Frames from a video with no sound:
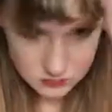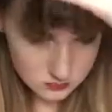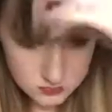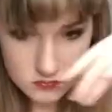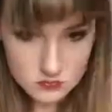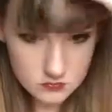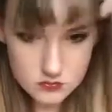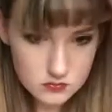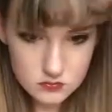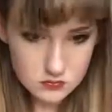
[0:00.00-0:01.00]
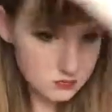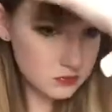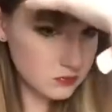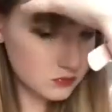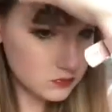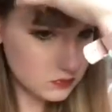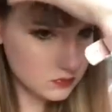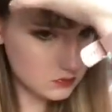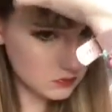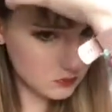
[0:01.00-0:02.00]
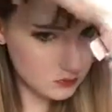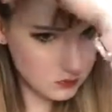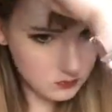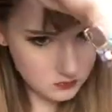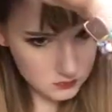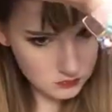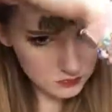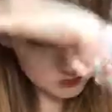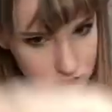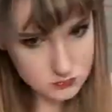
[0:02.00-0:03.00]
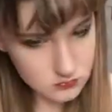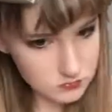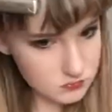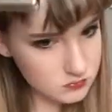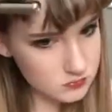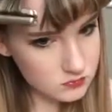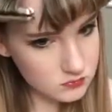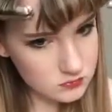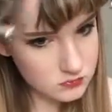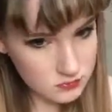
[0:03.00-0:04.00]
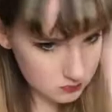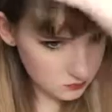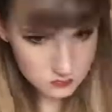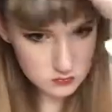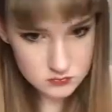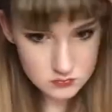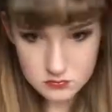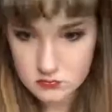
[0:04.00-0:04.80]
It just makes me think of someone from the 80s that would generically be named